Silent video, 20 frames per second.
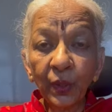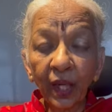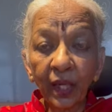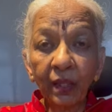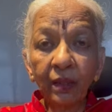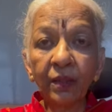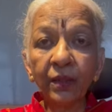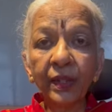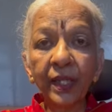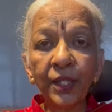
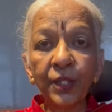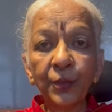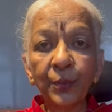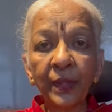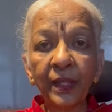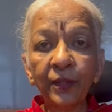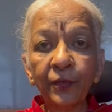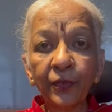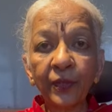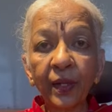
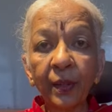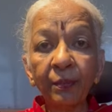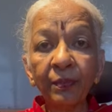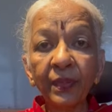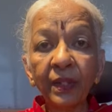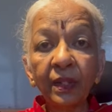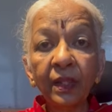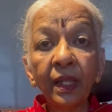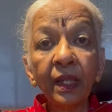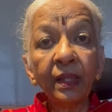encouragement from
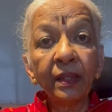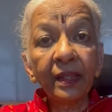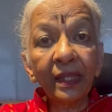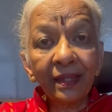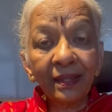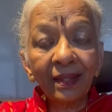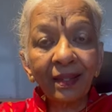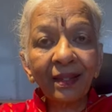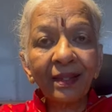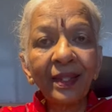the
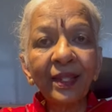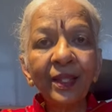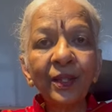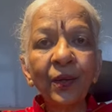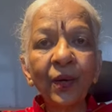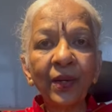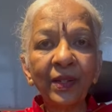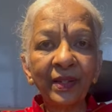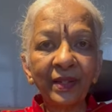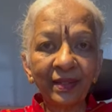discerning
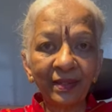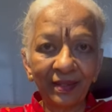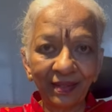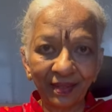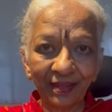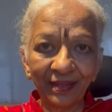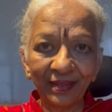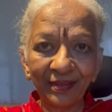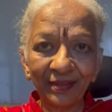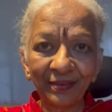
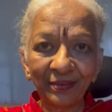audience.